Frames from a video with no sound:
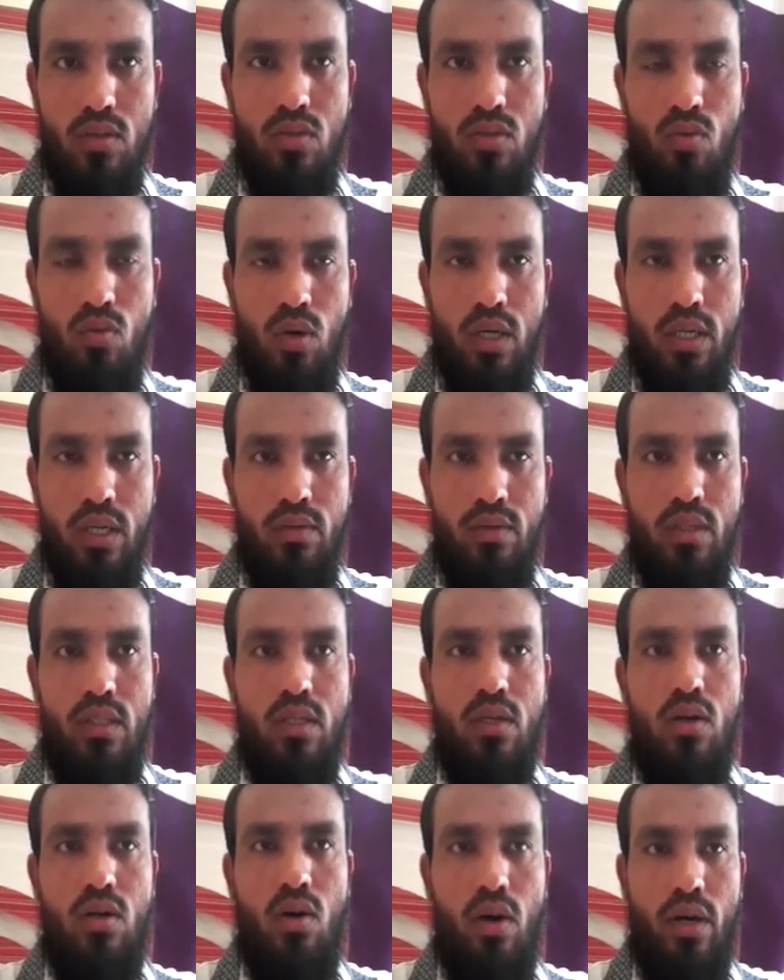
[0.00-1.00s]
So whatever
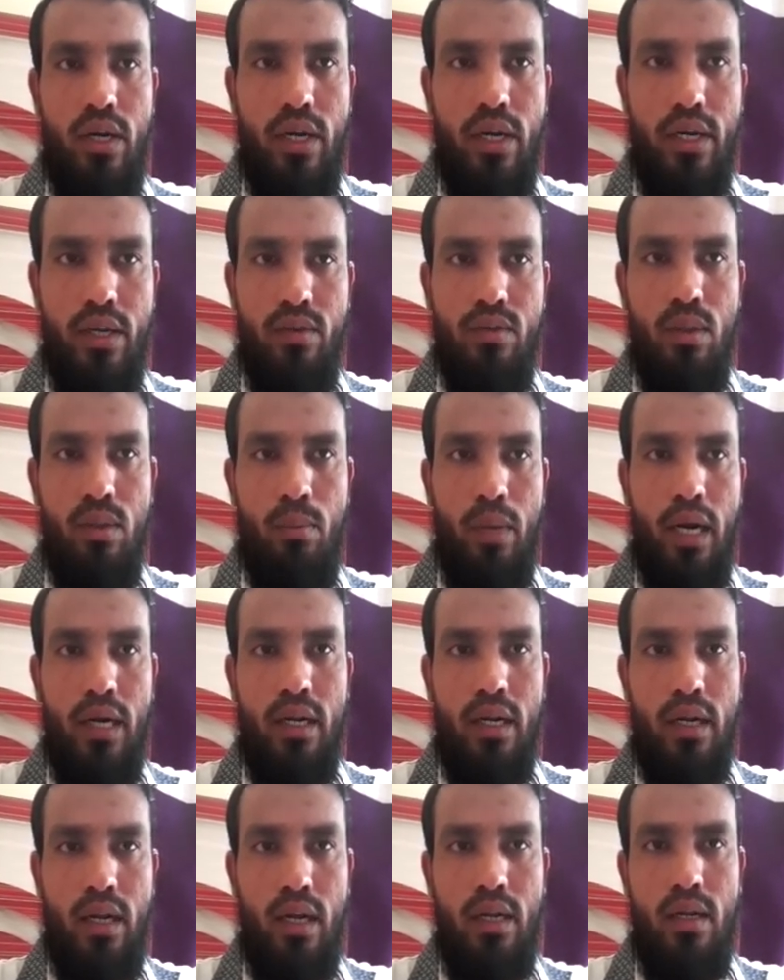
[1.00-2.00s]
the quantity of the
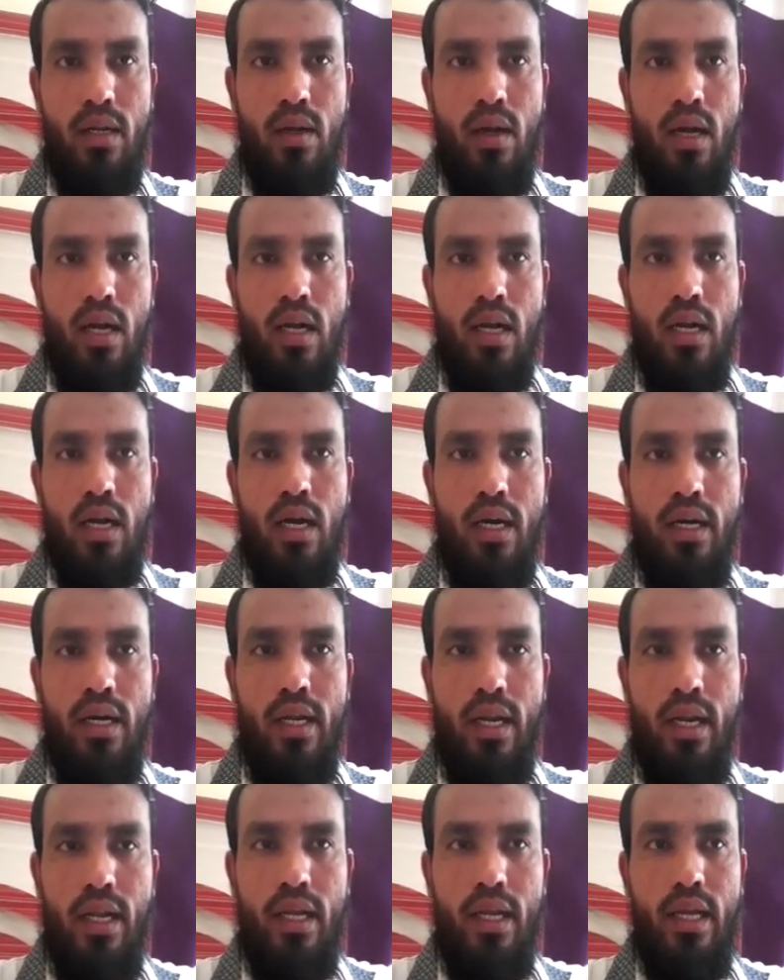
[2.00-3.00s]
matter are
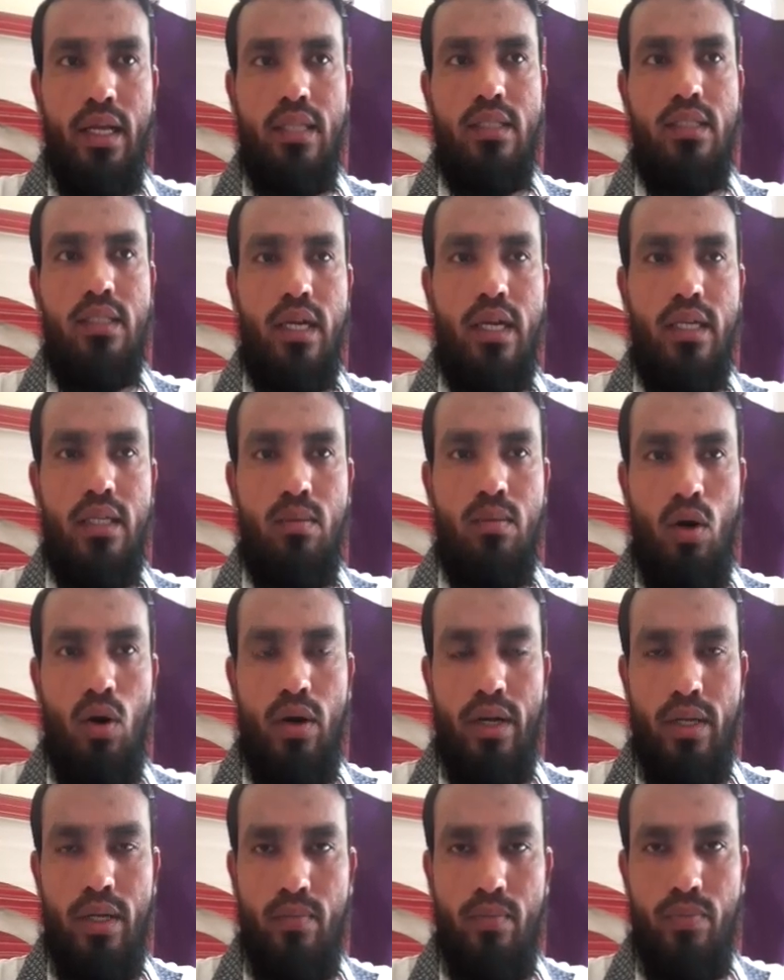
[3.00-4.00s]
containing inside the
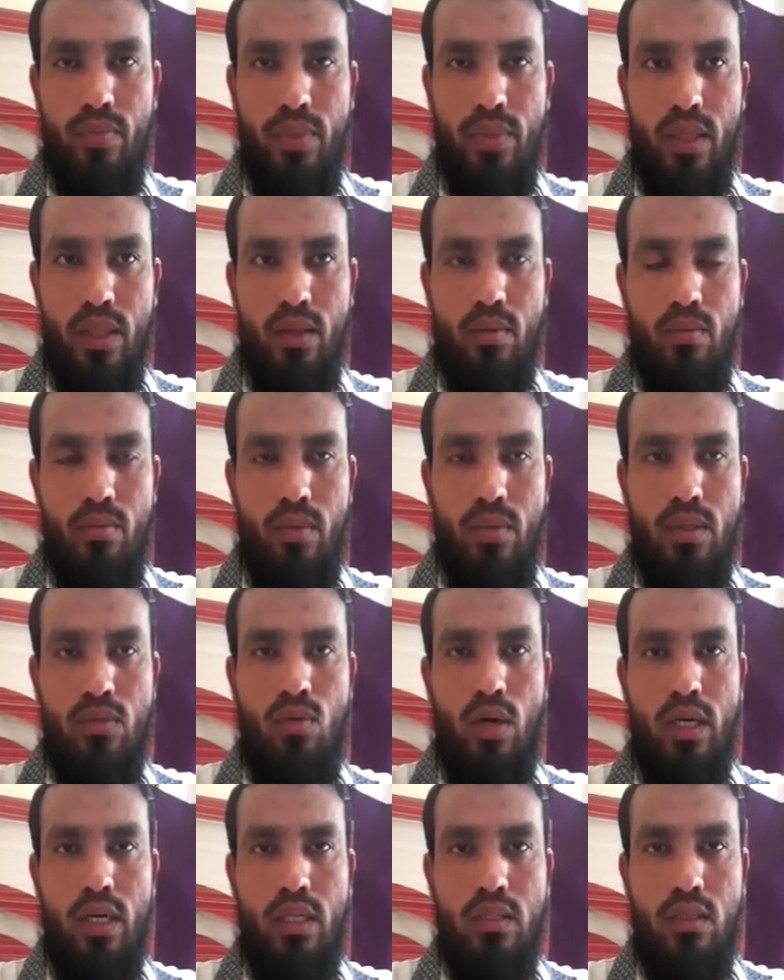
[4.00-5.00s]
body, means
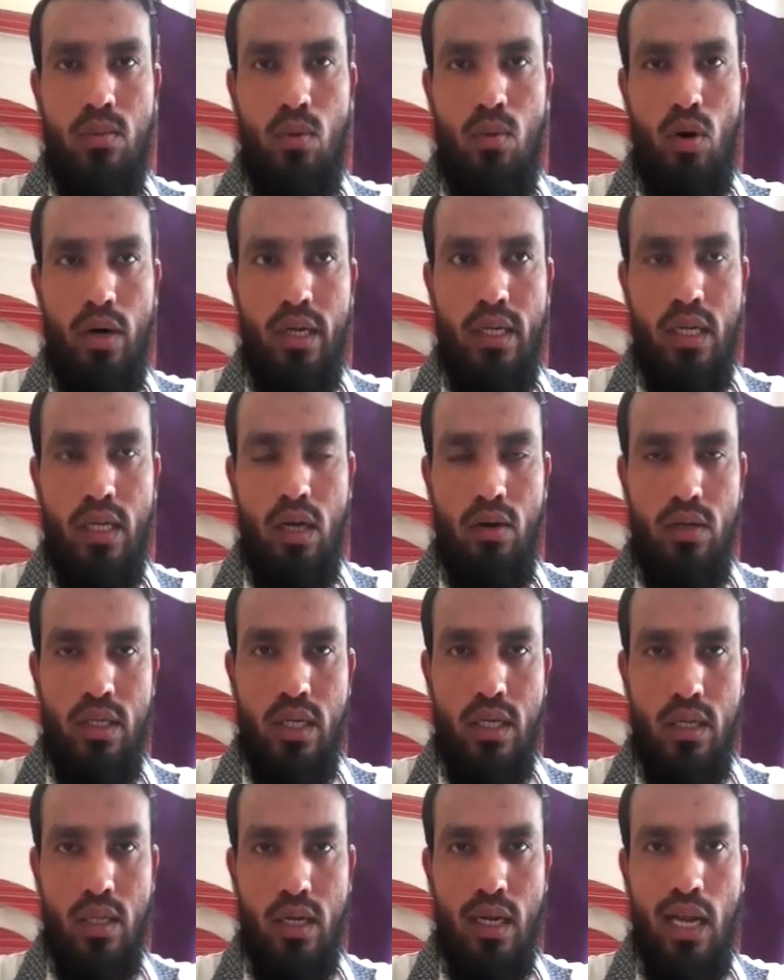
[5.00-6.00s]
what is the body now?
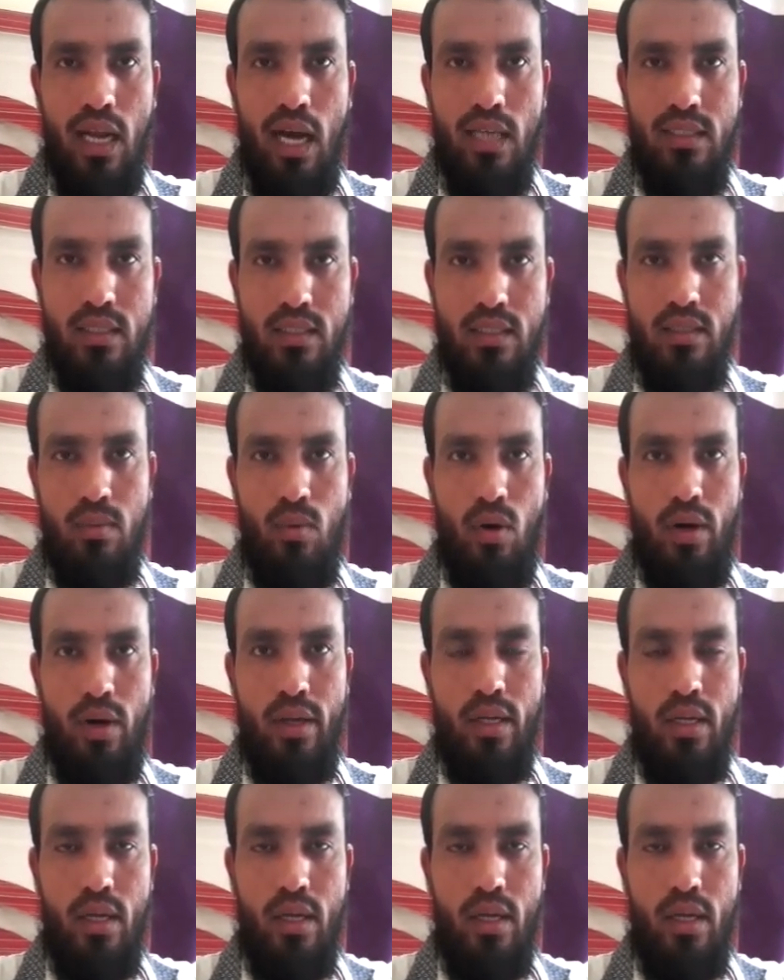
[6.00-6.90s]
Here the glass is the body,